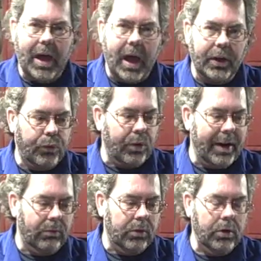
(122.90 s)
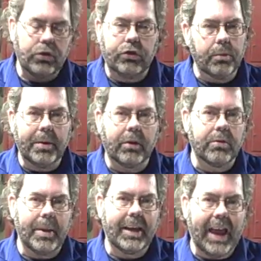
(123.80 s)
and high crown, you should be able
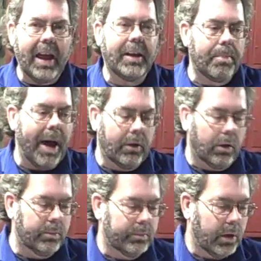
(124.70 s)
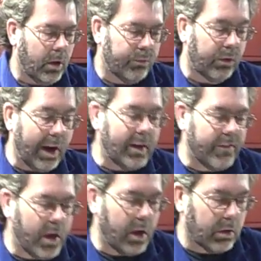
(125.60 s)
to make any panel for any
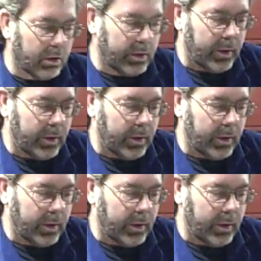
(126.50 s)
vehicle.